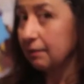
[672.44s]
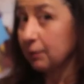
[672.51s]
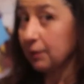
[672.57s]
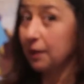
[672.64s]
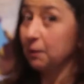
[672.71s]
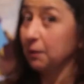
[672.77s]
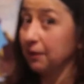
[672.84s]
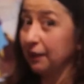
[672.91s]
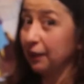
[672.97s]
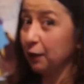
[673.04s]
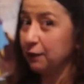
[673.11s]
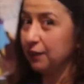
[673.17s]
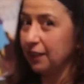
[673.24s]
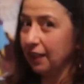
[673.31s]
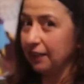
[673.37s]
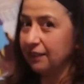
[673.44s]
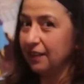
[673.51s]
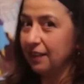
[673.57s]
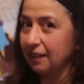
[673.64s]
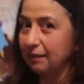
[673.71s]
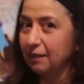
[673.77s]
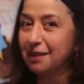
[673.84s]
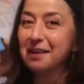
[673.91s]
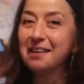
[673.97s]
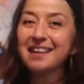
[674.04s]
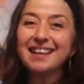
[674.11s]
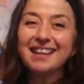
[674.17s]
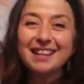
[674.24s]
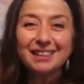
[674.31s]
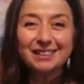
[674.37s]
we were in COVID-19.
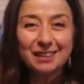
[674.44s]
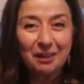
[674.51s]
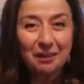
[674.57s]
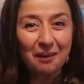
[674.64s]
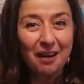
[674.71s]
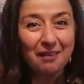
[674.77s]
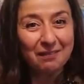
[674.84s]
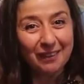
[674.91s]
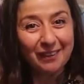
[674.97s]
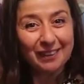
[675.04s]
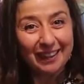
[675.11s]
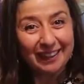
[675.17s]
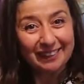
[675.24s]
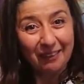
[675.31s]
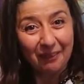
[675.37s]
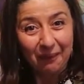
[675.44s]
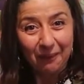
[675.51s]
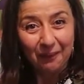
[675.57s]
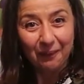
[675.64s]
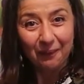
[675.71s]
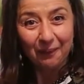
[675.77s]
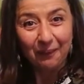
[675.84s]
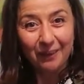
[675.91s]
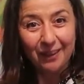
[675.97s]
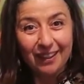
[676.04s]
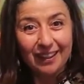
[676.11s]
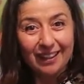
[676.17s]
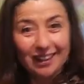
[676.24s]
So I felt like the whole